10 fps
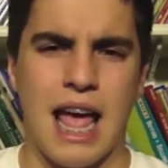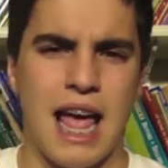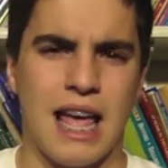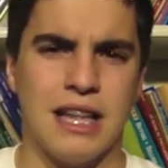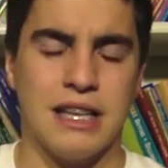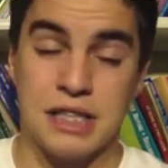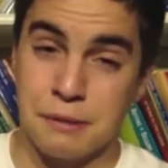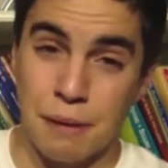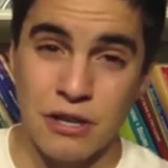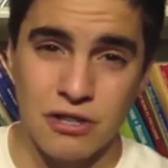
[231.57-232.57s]
And
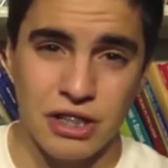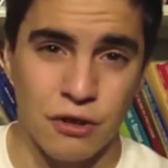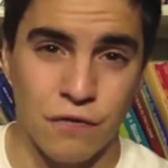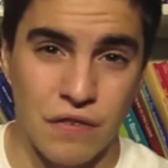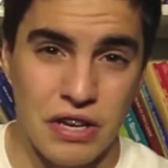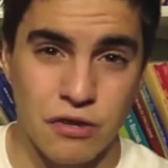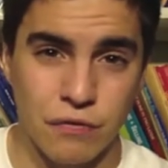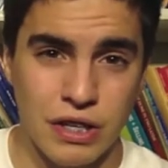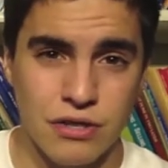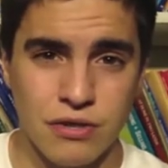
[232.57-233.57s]
especially her facial
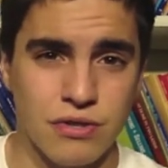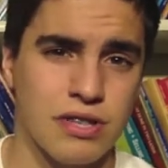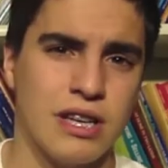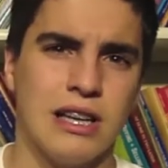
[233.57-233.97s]
features.